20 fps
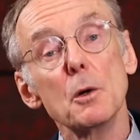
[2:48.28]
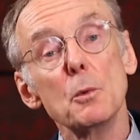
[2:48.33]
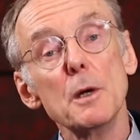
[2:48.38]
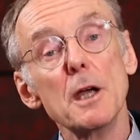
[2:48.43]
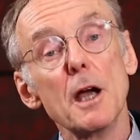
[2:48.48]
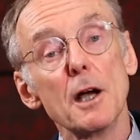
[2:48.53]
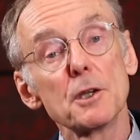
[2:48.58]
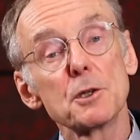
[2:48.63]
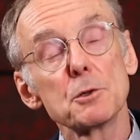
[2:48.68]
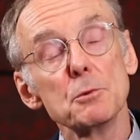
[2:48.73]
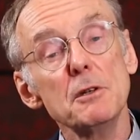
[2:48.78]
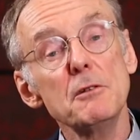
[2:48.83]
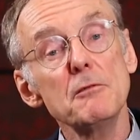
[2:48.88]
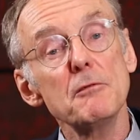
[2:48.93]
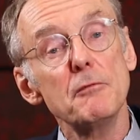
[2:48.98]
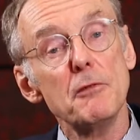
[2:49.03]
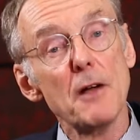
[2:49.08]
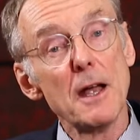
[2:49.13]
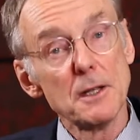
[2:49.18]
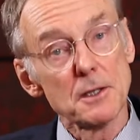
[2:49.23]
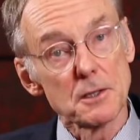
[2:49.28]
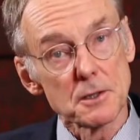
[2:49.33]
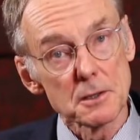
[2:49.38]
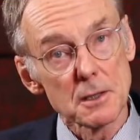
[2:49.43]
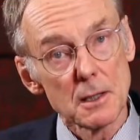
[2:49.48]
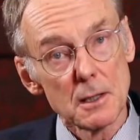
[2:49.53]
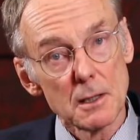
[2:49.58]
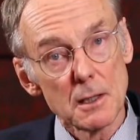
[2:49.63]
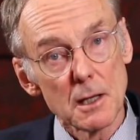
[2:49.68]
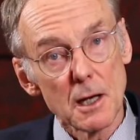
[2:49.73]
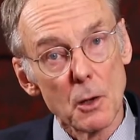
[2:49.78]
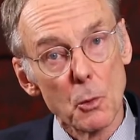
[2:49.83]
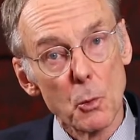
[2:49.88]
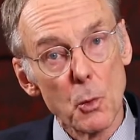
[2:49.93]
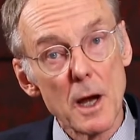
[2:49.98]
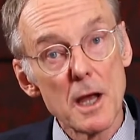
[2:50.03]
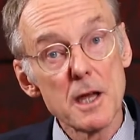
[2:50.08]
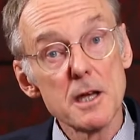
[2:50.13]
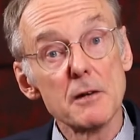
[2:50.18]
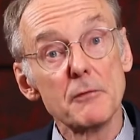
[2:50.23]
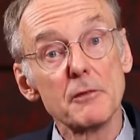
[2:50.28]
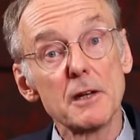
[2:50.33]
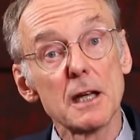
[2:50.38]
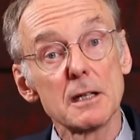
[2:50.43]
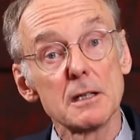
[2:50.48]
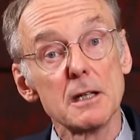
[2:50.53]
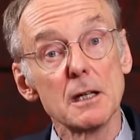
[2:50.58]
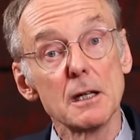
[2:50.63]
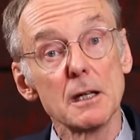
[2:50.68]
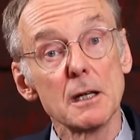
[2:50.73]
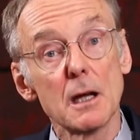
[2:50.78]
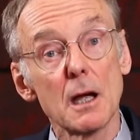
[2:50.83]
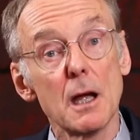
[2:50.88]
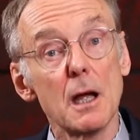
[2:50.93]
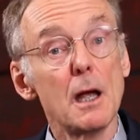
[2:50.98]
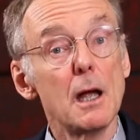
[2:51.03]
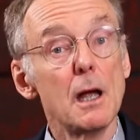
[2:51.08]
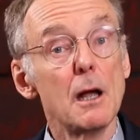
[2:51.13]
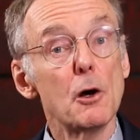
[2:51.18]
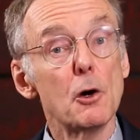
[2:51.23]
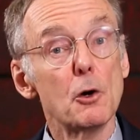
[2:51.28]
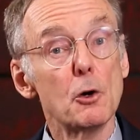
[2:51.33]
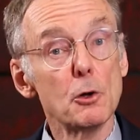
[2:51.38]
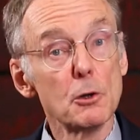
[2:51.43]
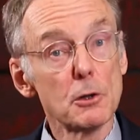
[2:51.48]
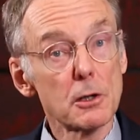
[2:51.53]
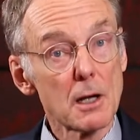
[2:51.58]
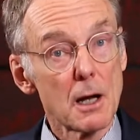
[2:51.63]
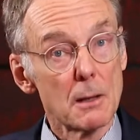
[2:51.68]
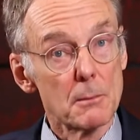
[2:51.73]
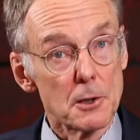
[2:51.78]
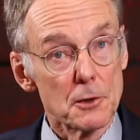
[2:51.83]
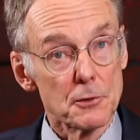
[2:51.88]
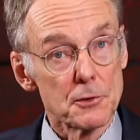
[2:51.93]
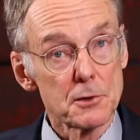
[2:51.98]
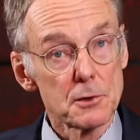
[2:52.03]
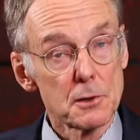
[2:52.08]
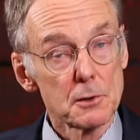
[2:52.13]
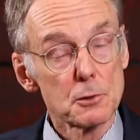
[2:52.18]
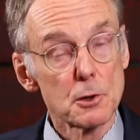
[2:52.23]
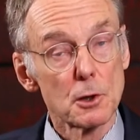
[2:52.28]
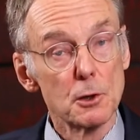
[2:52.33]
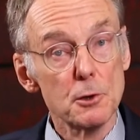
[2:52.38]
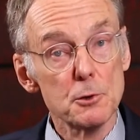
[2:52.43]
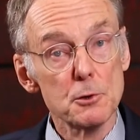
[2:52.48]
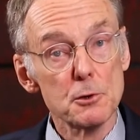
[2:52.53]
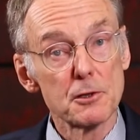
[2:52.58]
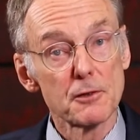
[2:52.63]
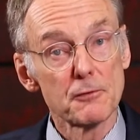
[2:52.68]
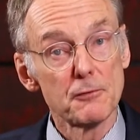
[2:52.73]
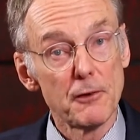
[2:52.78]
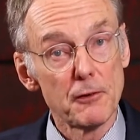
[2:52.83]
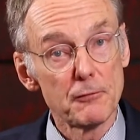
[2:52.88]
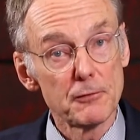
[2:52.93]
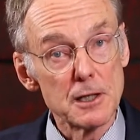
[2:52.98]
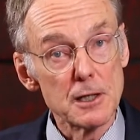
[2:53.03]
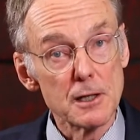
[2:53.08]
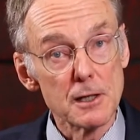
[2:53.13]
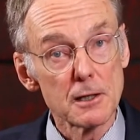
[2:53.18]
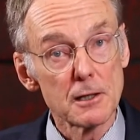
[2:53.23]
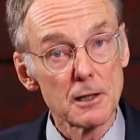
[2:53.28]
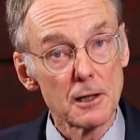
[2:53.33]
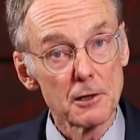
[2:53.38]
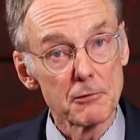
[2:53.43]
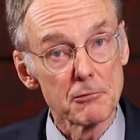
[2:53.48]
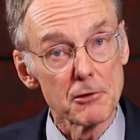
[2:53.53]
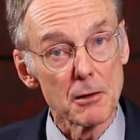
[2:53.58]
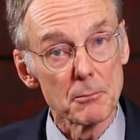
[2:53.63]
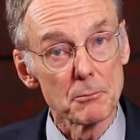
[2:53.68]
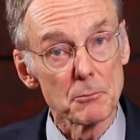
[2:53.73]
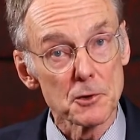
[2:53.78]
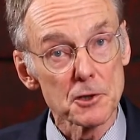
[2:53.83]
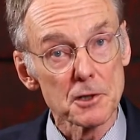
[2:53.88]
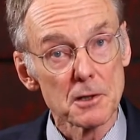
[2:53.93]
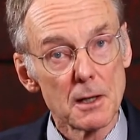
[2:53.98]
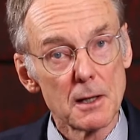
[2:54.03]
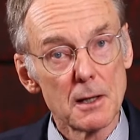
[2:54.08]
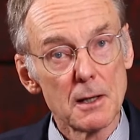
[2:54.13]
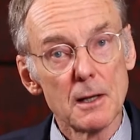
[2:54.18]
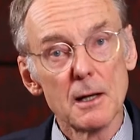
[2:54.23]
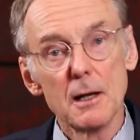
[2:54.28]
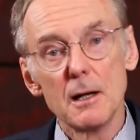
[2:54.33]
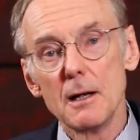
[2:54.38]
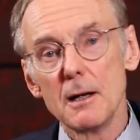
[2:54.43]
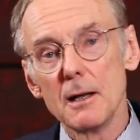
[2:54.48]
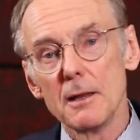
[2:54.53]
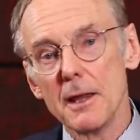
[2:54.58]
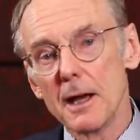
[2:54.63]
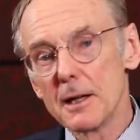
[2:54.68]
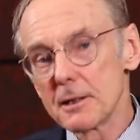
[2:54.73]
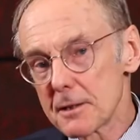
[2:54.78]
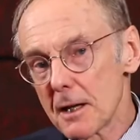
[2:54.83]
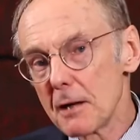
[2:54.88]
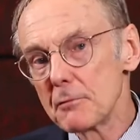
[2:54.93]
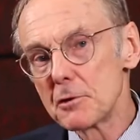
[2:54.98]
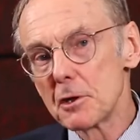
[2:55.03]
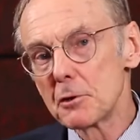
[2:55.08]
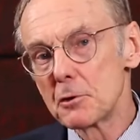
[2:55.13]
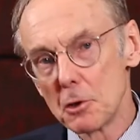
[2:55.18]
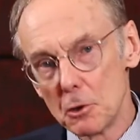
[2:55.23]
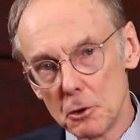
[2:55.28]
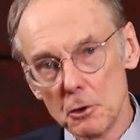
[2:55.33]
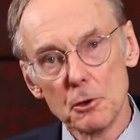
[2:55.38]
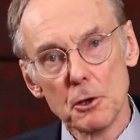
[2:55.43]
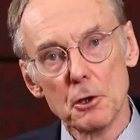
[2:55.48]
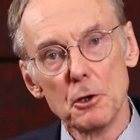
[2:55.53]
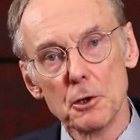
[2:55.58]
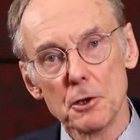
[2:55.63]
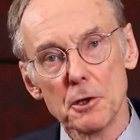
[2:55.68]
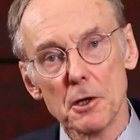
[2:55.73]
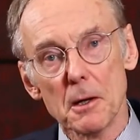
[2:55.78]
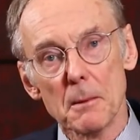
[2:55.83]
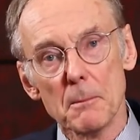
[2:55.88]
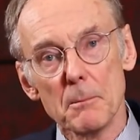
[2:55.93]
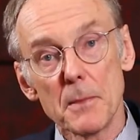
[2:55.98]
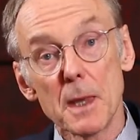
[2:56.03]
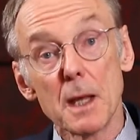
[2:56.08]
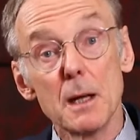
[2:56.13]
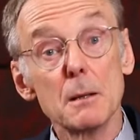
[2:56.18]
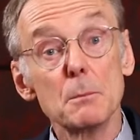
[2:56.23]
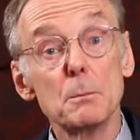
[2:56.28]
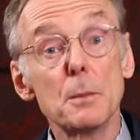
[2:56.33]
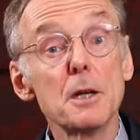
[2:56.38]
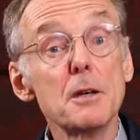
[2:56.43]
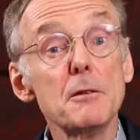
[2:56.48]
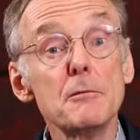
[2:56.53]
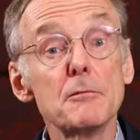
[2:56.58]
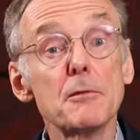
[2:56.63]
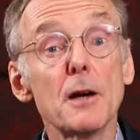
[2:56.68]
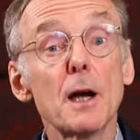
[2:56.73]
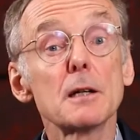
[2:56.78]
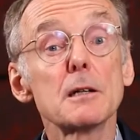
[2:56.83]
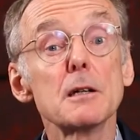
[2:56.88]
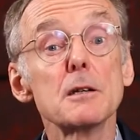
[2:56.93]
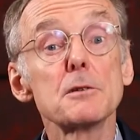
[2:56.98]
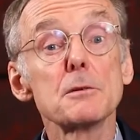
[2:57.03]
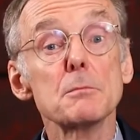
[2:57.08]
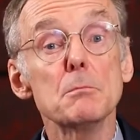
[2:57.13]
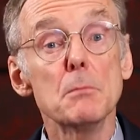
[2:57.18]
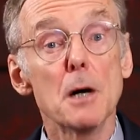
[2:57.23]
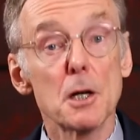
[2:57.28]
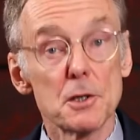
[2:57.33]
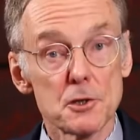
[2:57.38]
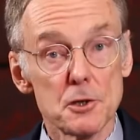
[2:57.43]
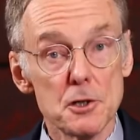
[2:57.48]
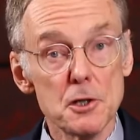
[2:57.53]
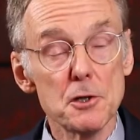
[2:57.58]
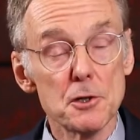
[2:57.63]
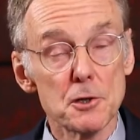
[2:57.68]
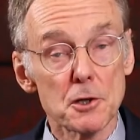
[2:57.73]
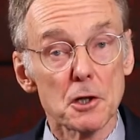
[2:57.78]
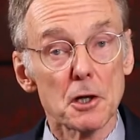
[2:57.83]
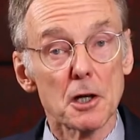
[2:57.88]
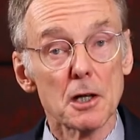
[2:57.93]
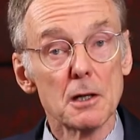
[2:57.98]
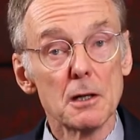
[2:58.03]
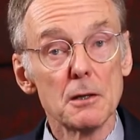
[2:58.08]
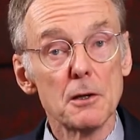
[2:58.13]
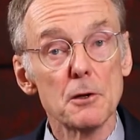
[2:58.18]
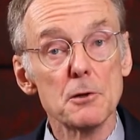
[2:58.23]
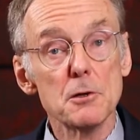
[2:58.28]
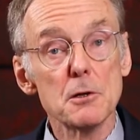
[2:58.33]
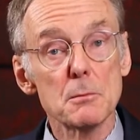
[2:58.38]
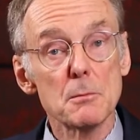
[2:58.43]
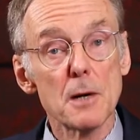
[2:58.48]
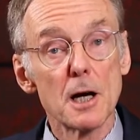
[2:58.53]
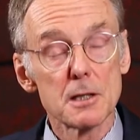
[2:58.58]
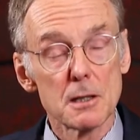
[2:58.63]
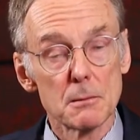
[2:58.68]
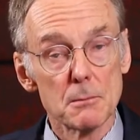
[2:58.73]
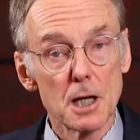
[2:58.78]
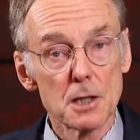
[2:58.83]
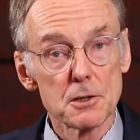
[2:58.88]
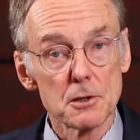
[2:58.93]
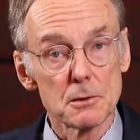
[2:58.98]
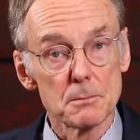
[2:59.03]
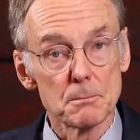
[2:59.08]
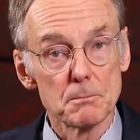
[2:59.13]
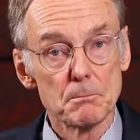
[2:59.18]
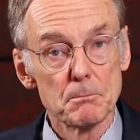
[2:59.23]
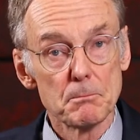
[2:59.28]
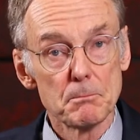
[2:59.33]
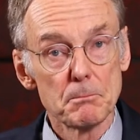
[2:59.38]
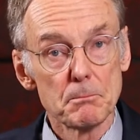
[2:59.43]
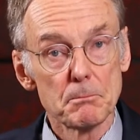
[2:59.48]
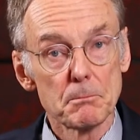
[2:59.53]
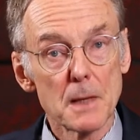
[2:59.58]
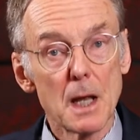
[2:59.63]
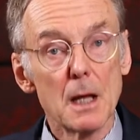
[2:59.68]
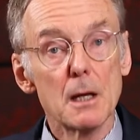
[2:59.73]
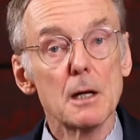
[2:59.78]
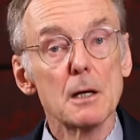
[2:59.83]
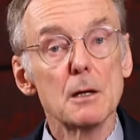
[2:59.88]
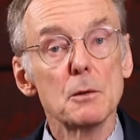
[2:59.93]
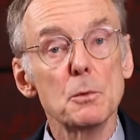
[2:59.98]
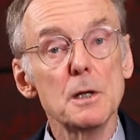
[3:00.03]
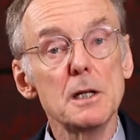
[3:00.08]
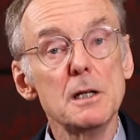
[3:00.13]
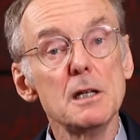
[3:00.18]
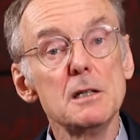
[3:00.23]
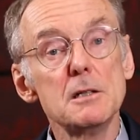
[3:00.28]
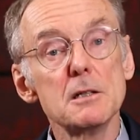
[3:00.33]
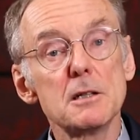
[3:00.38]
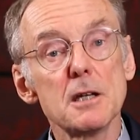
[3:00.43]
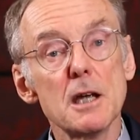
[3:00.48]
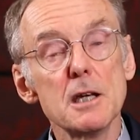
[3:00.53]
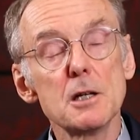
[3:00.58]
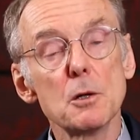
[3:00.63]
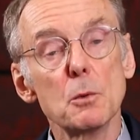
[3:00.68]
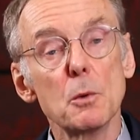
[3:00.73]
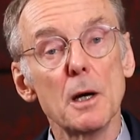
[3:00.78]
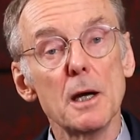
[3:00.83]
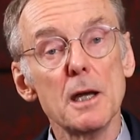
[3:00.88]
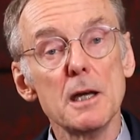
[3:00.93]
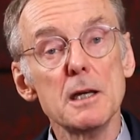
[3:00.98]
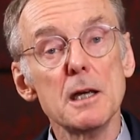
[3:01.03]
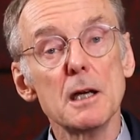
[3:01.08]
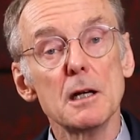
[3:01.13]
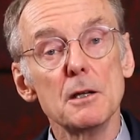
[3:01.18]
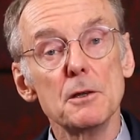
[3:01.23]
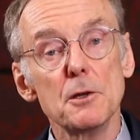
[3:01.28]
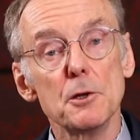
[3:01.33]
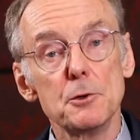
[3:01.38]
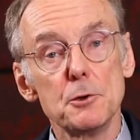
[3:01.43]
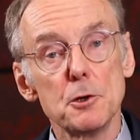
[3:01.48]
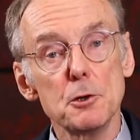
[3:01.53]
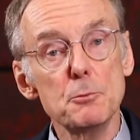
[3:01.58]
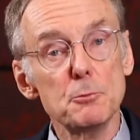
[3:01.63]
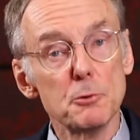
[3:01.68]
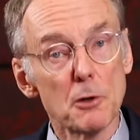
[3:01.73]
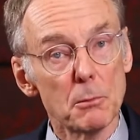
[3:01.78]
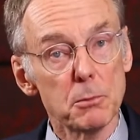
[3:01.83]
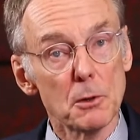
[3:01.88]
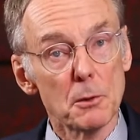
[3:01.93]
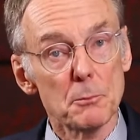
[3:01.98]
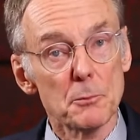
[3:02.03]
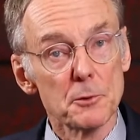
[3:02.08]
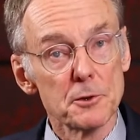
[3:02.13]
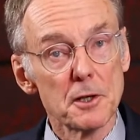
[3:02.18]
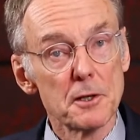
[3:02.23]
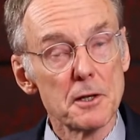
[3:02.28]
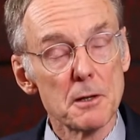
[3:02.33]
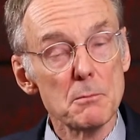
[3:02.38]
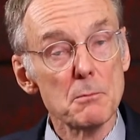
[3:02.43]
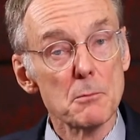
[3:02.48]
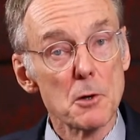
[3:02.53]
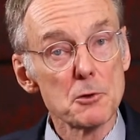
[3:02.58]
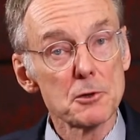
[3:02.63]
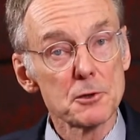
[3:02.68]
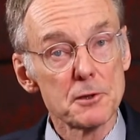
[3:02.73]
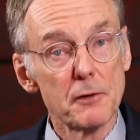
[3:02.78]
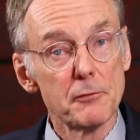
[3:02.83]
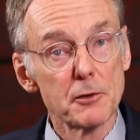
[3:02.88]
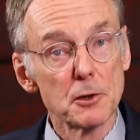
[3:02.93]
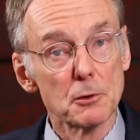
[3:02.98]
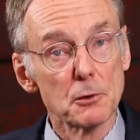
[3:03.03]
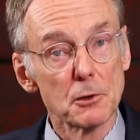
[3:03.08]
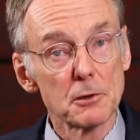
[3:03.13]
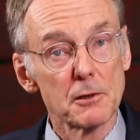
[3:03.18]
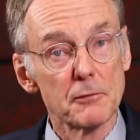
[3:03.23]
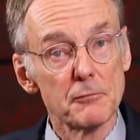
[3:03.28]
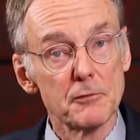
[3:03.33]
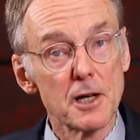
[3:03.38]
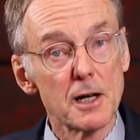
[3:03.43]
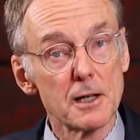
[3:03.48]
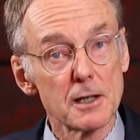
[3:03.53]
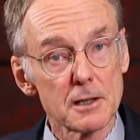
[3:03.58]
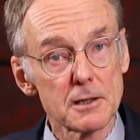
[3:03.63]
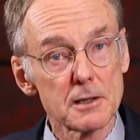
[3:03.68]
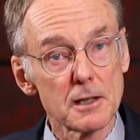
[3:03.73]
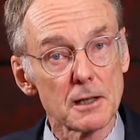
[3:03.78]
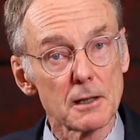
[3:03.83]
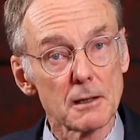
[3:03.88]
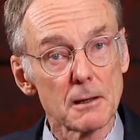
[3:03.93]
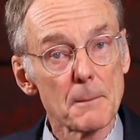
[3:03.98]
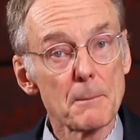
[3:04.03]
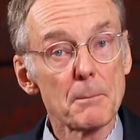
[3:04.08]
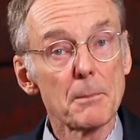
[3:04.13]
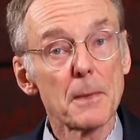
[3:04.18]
we had to invent a way of getting all comers to lose 15 kilograms. That sounds a tall order, but in fact, it's much easier than you might imagine. We need to take away the two problems that are most difficult of dieting: